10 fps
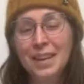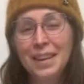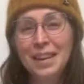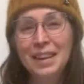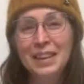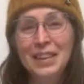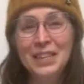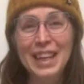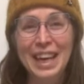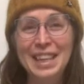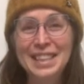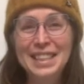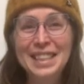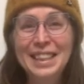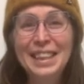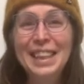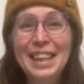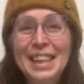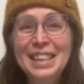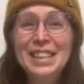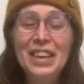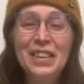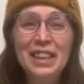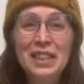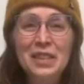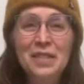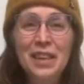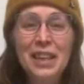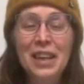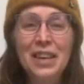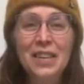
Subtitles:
Hello again. So in this video,